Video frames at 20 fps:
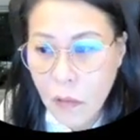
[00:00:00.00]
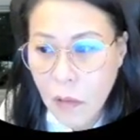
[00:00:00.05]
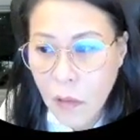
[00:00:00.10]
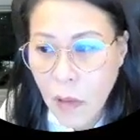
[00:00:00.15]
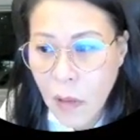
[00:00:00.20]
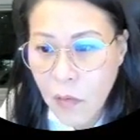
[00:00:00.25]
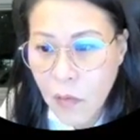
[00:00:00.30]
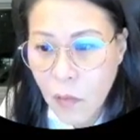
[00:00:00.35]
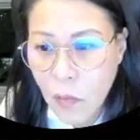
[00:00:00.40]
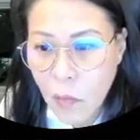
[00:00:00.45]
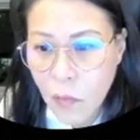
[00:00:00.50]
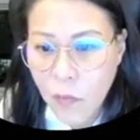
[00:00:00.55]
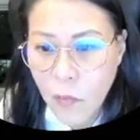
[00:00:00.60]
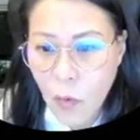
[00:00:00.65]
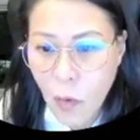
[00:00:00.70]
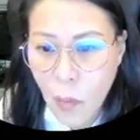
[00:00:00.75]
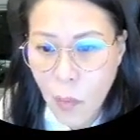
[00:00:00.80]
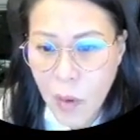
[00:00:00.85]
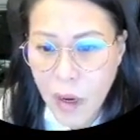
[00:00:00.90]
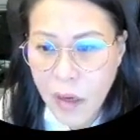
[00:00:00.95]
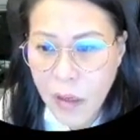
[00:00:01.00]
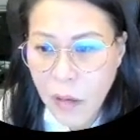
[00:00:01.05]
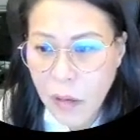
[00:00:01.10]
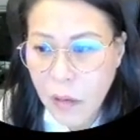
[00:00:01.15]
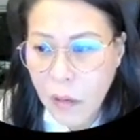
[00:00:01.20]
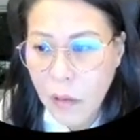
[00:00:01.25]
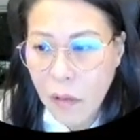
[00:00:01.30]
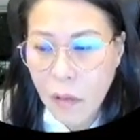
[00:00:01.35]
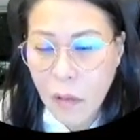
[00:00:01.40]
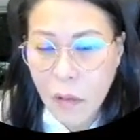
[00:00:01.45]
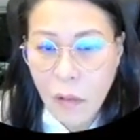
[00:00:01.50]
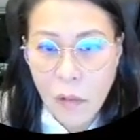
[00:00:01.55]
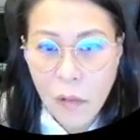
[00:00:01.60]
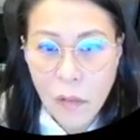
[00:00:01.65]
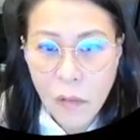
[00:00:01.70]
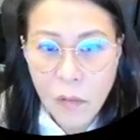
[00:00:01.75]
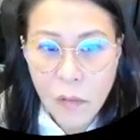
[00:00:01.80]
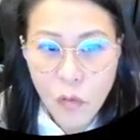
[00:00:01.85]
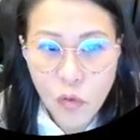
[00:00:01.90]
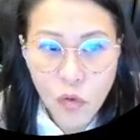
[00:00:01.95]
and look for my
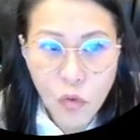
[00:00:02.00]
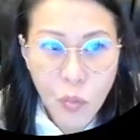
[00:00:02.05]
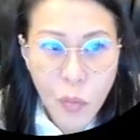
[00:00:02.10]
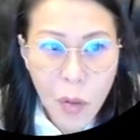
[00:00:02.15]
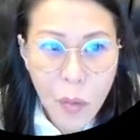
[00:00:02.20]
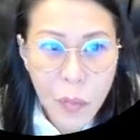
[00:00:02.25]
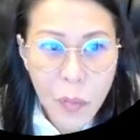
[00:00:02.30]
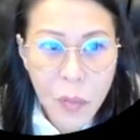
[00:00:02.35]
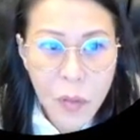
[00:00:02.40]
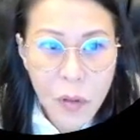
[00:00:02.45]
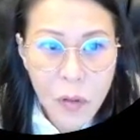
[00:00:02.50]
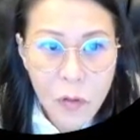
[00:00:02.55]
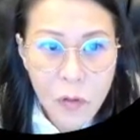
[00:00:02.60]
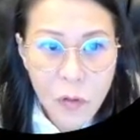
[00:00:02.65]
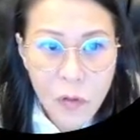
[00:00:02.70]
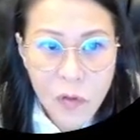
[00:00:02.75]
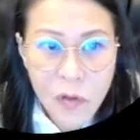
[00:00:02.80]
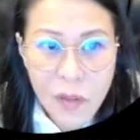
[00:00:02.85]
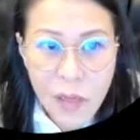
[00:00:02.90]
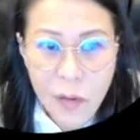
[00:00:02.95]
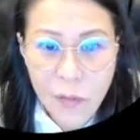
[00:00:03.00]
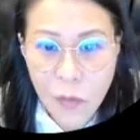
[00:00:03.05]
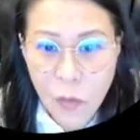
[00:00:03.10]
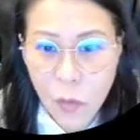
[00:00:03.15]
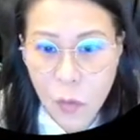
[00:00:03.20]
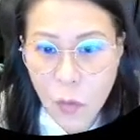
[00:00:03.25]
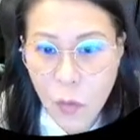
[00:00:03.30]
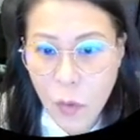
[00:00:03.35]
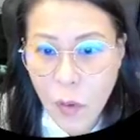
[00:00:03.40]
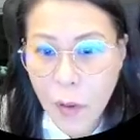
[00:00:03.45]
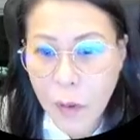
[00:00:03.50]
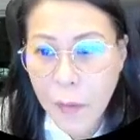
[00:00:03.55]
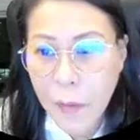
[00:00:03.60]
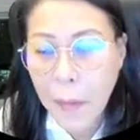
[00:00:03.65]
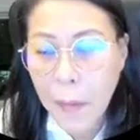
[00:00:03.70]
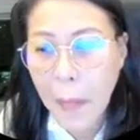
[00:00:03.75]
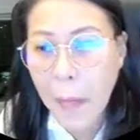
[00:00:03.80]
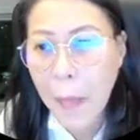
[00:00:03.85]
two member so sad for you eh